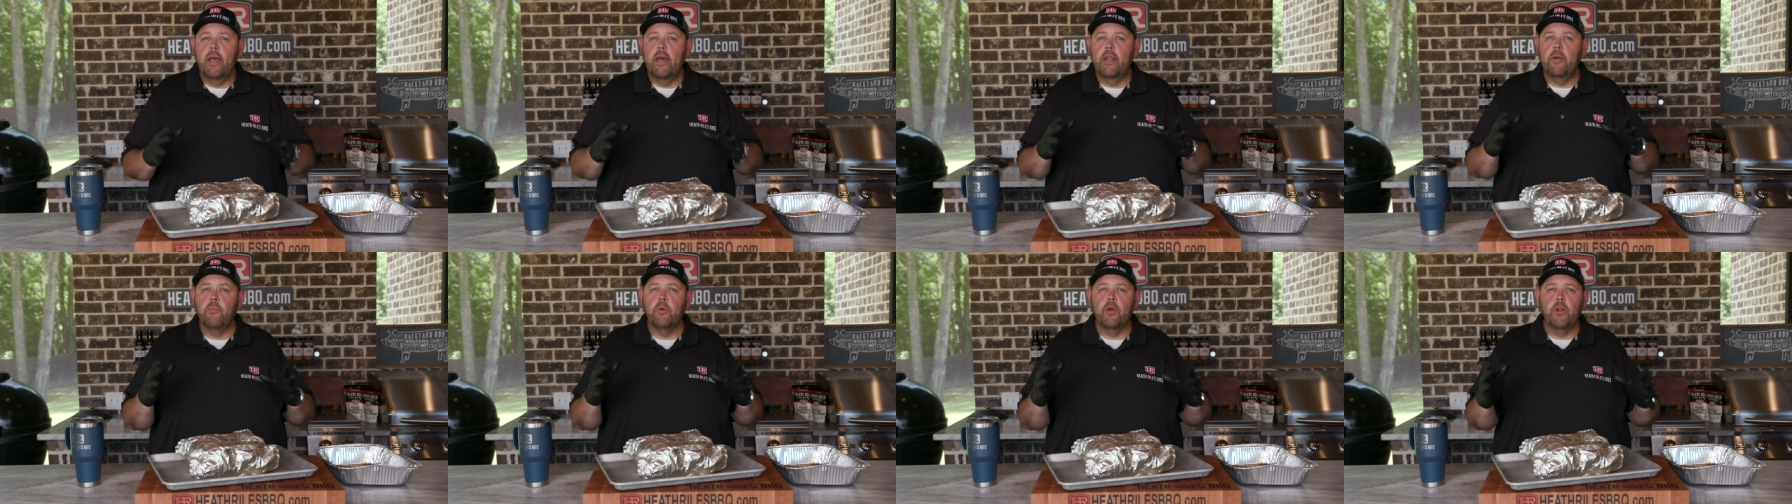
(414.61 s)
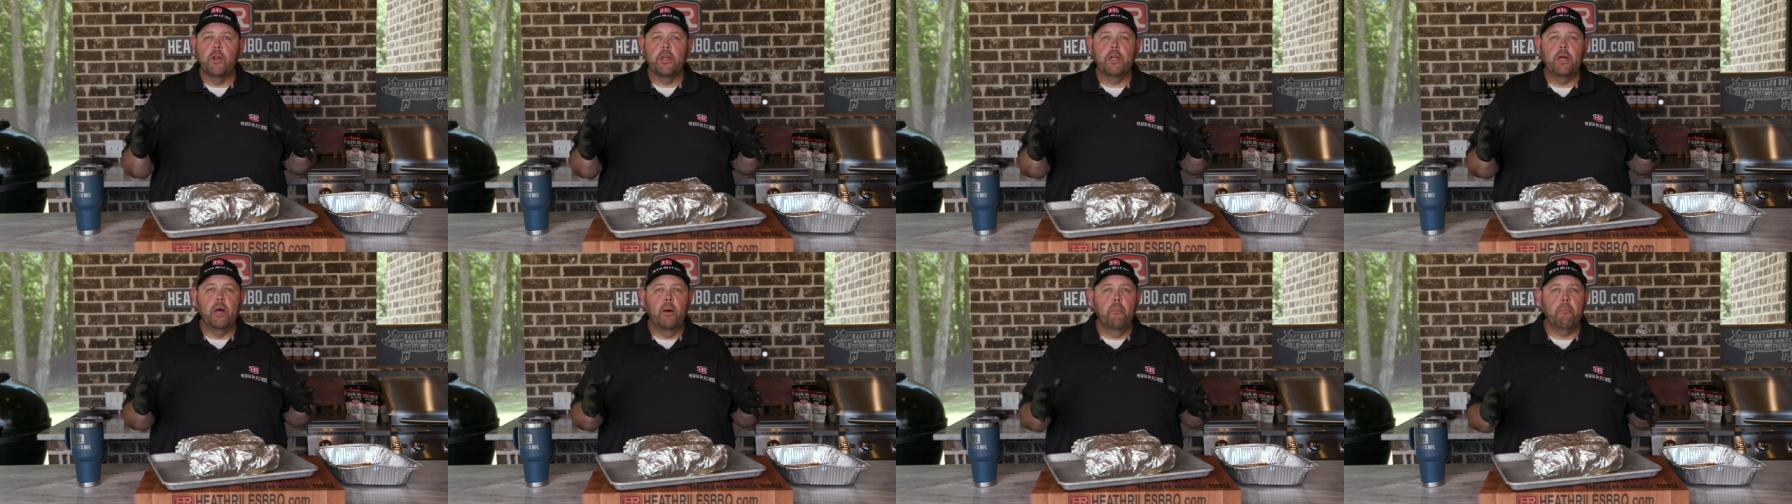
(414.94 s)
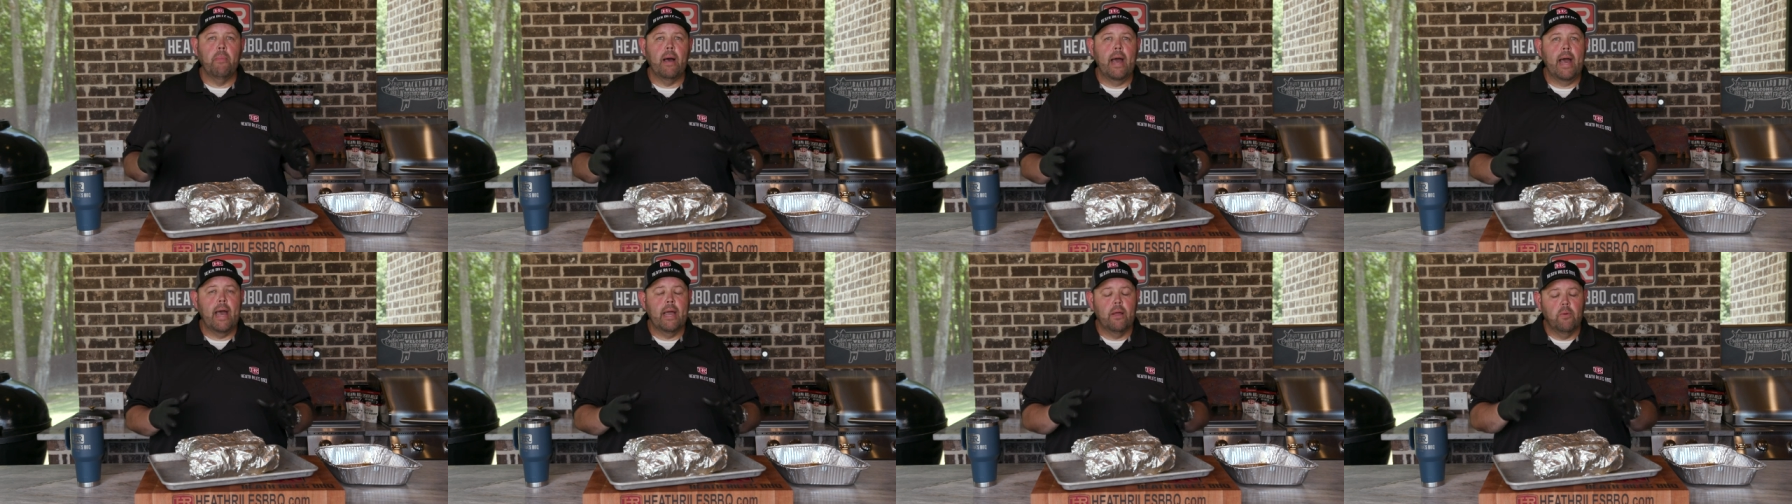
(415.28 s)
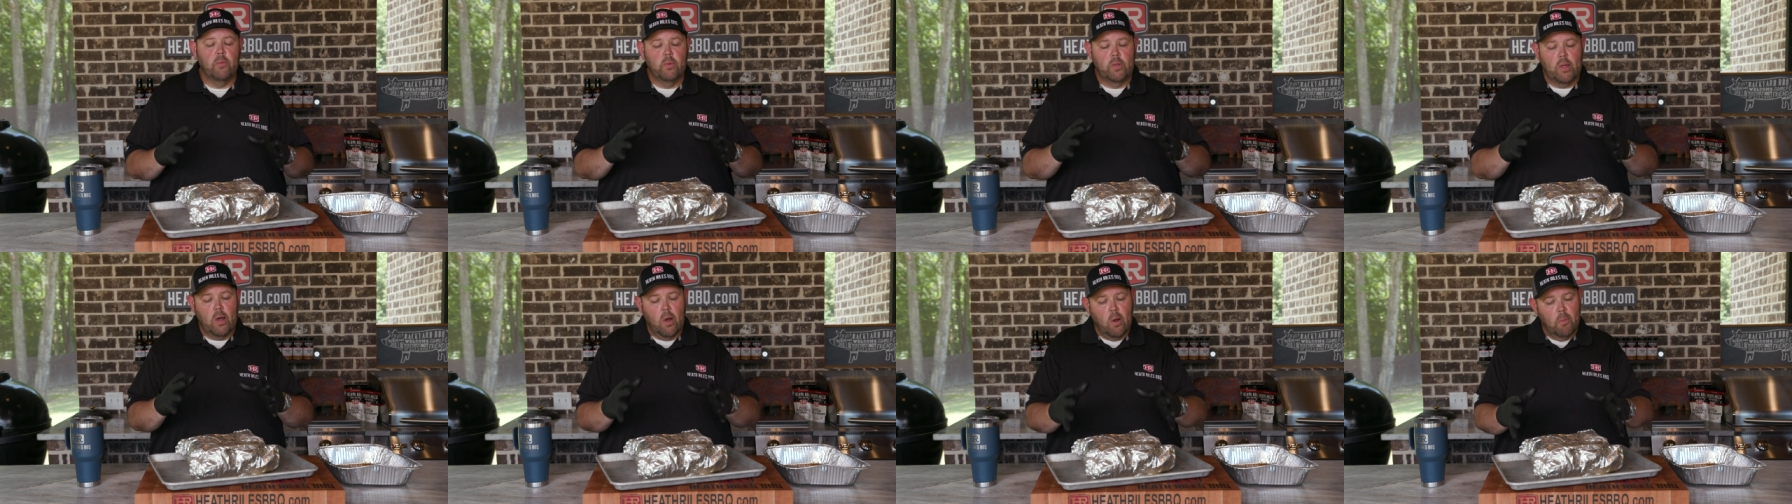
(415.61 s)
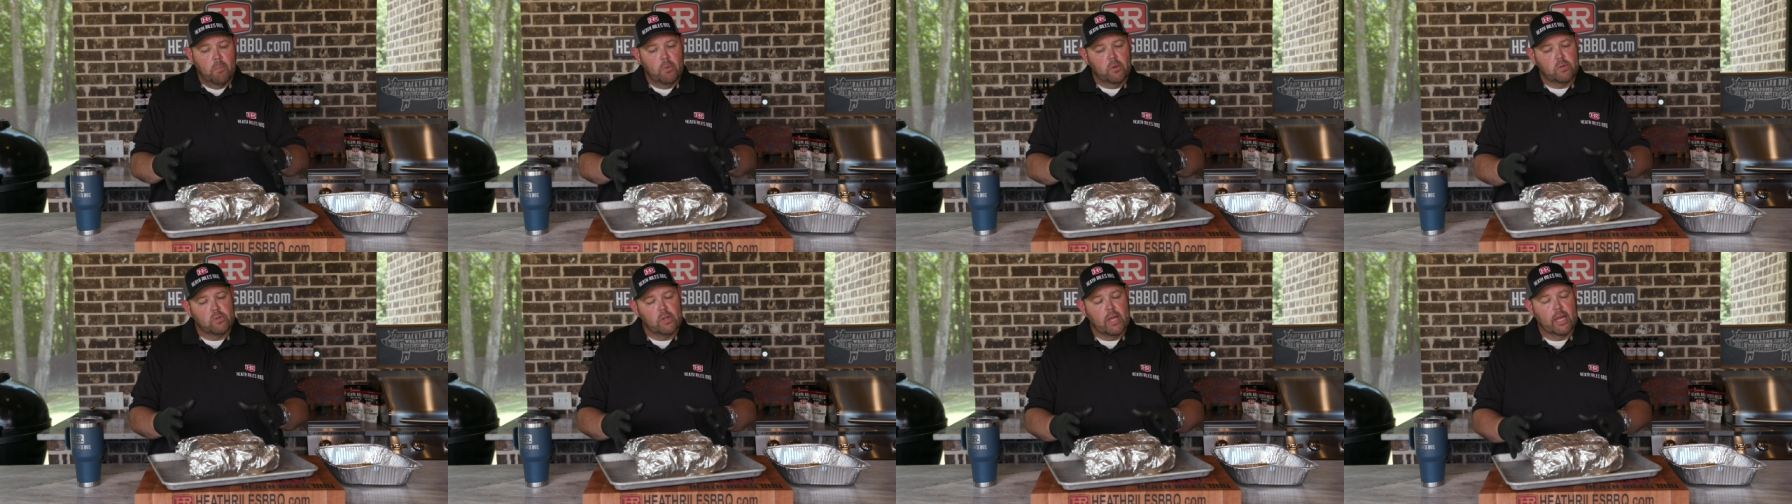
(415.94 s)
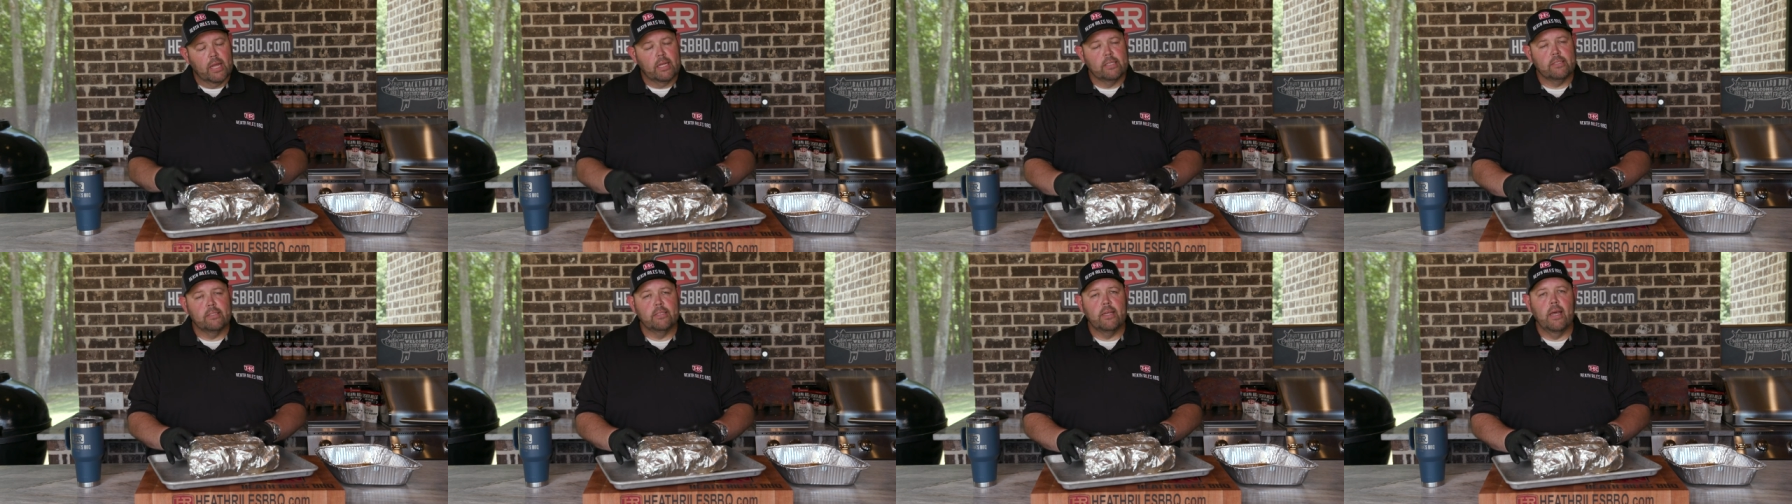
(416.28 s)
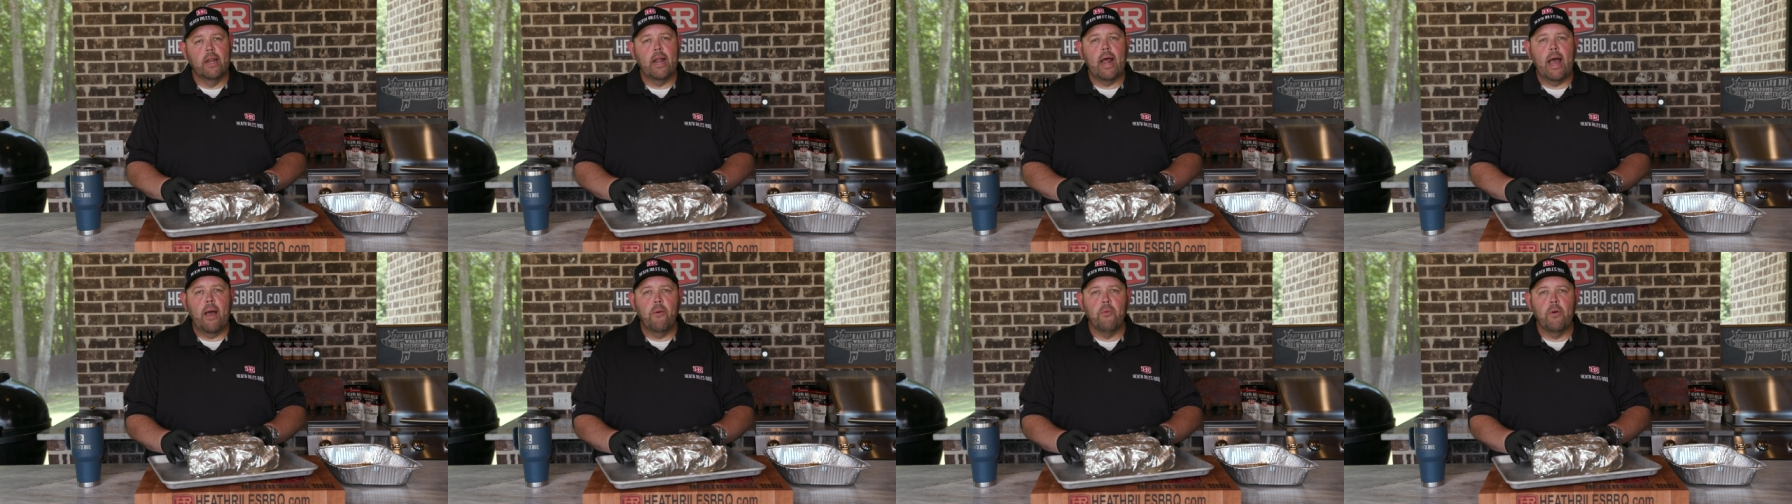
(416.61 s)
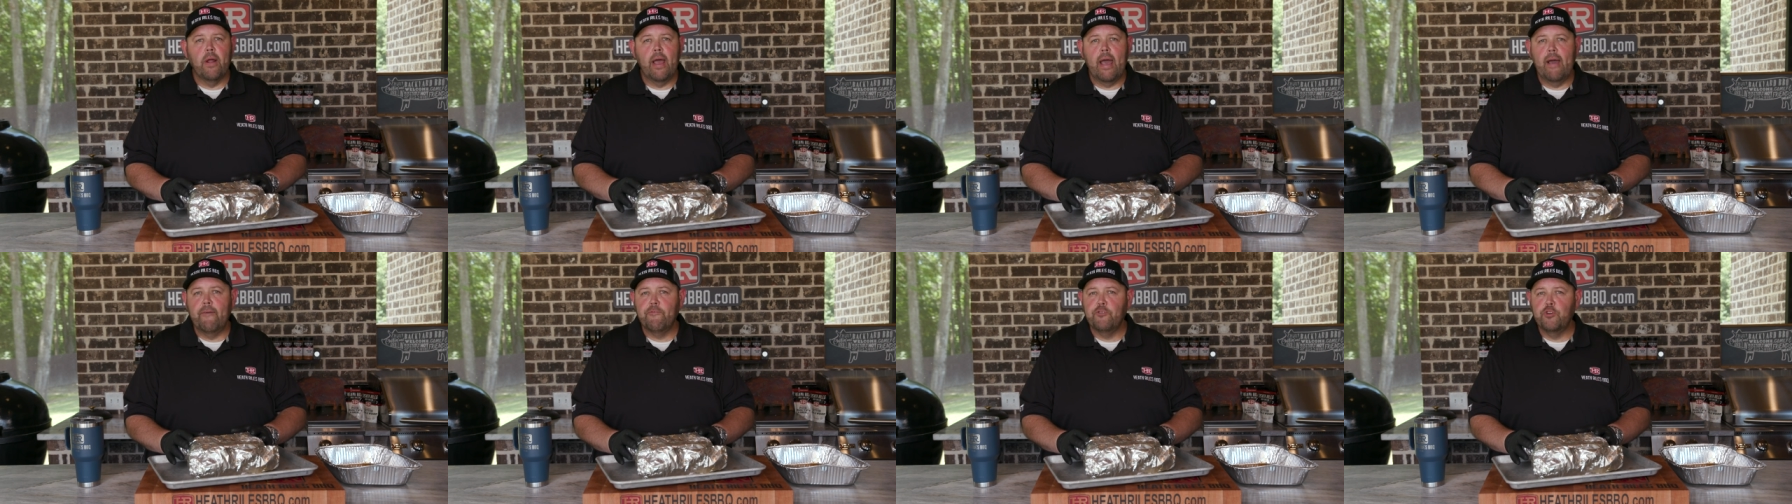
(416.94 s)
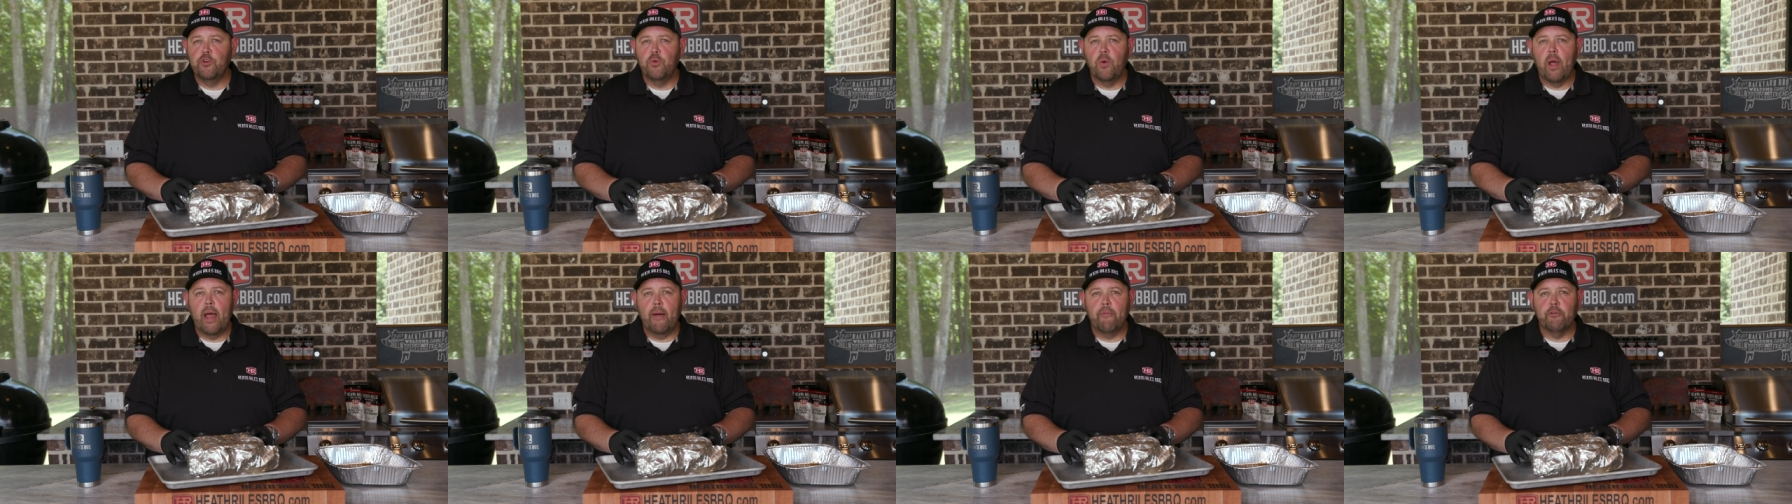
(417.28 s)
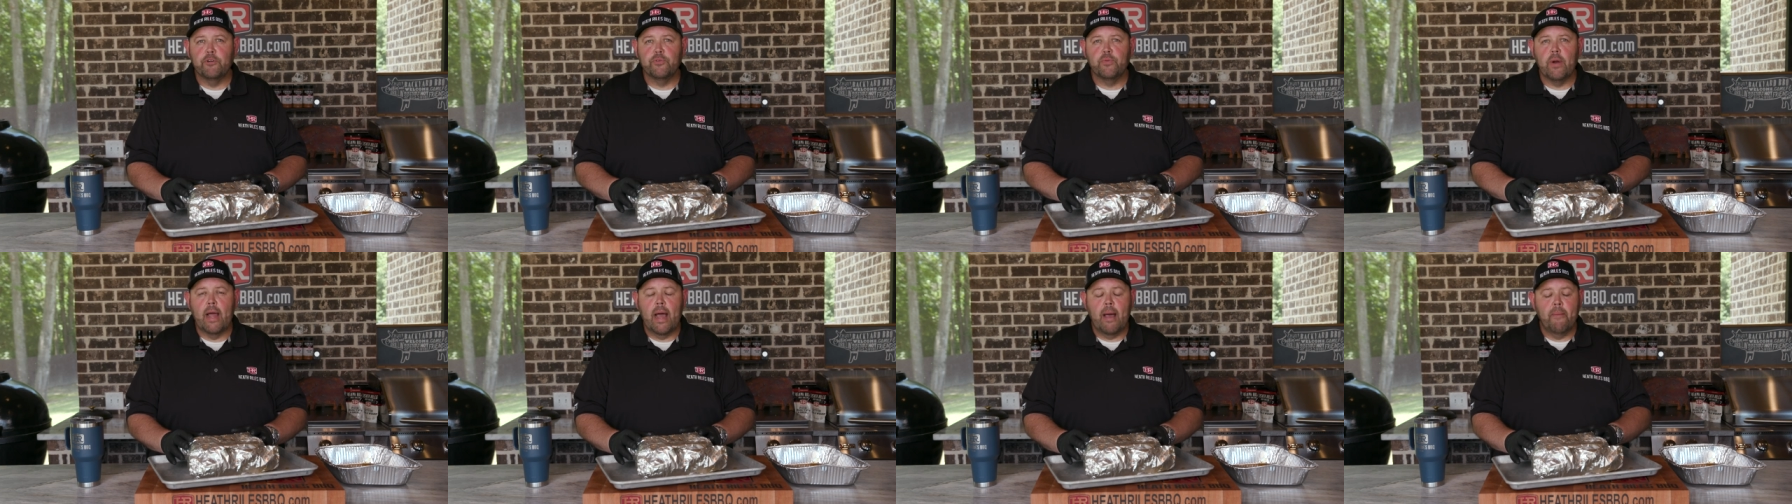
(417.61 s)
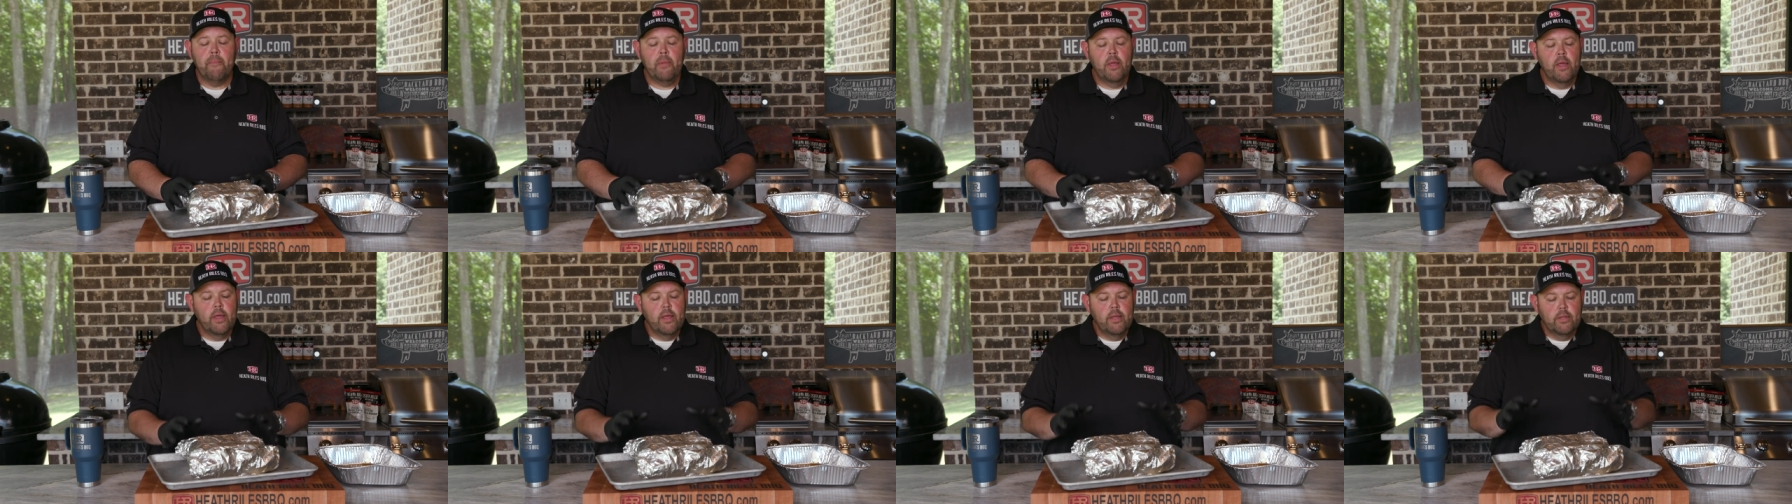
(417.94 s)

and then we're gonna come back with almost, like I said, an hour and a half, two hours wrap.